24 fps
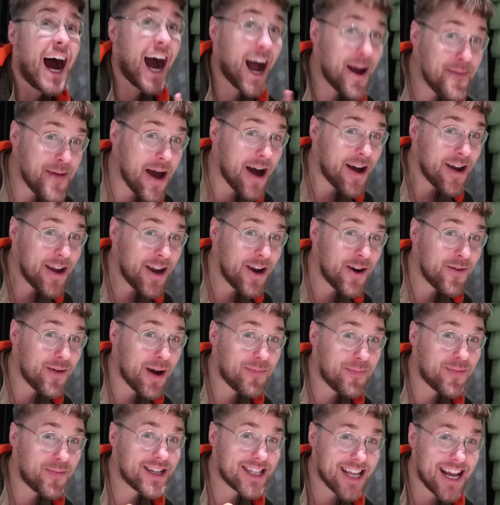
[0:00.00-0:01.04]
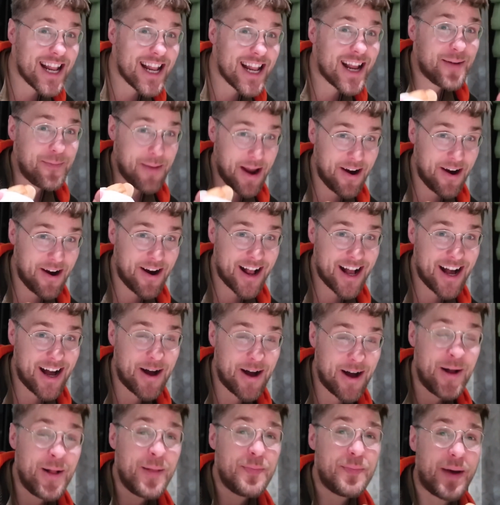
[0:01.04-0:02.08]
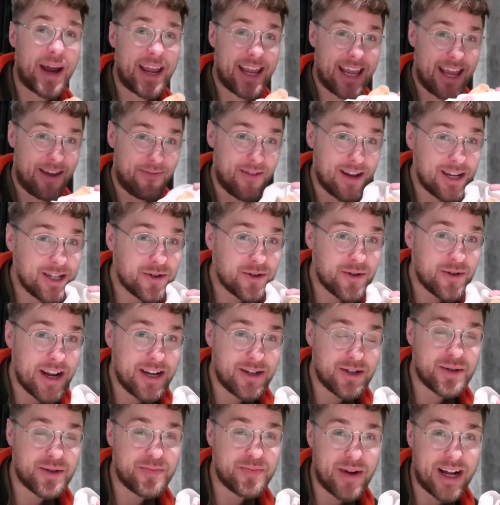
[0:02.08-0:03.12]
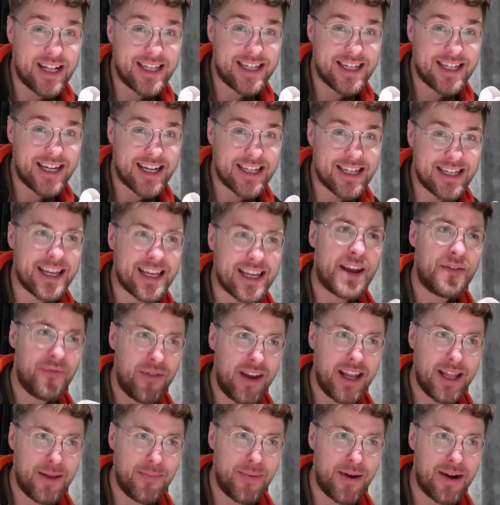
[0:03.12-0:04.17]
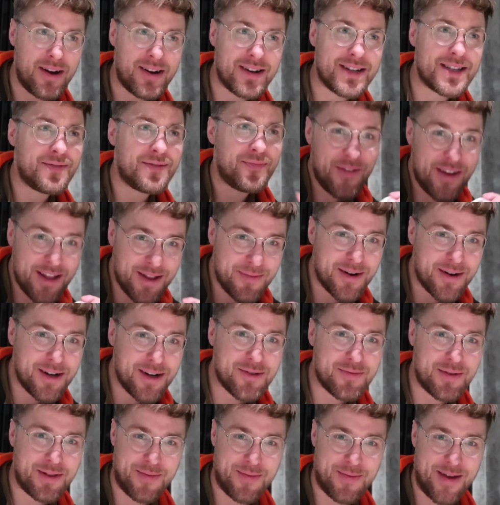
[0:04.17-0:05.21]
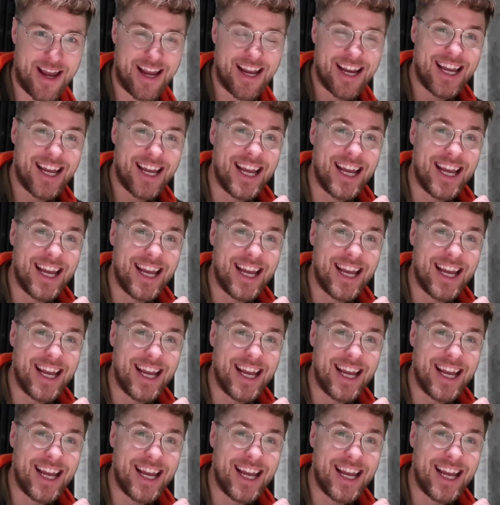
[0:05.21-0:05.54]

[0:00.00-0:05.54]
I'm out here representing America by giving strangers breadsticks and saying, feed the birds, feed the birds with me.